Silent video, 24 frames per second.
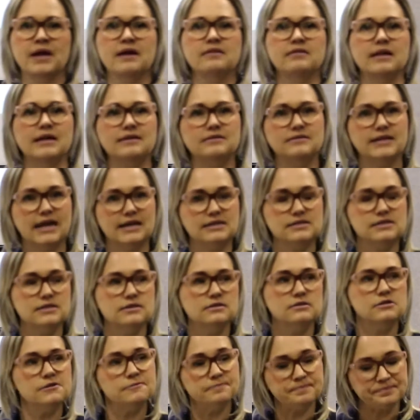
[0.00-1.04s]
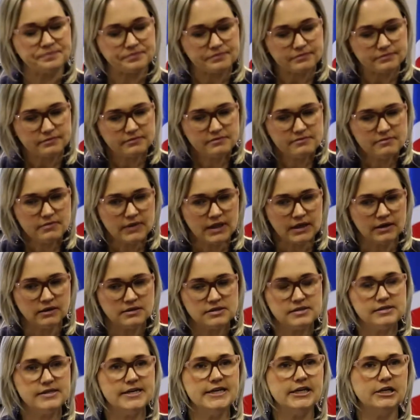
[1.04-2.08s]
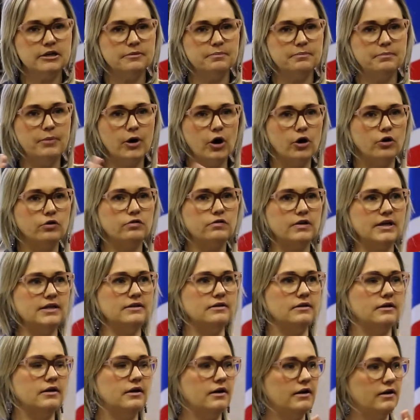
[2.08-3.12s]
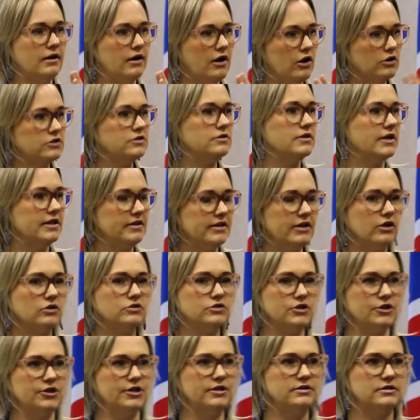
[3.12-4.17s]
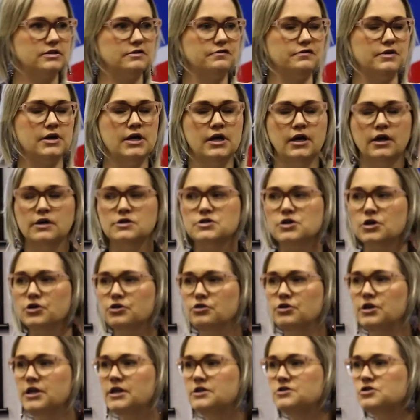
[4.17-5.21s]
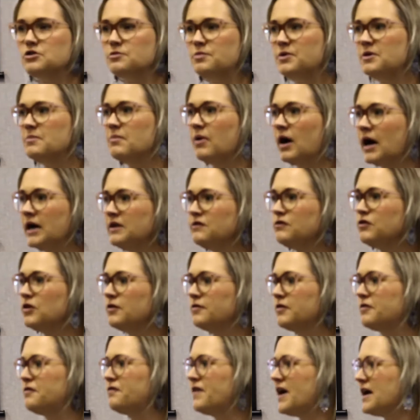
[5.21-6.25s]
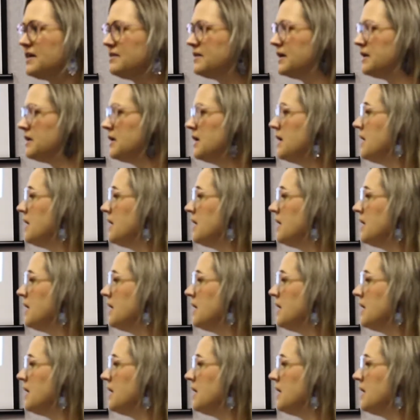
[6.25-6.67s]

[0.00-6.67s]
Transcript: that doesn't seek both in the alternative. So you need to be mindful of the fact that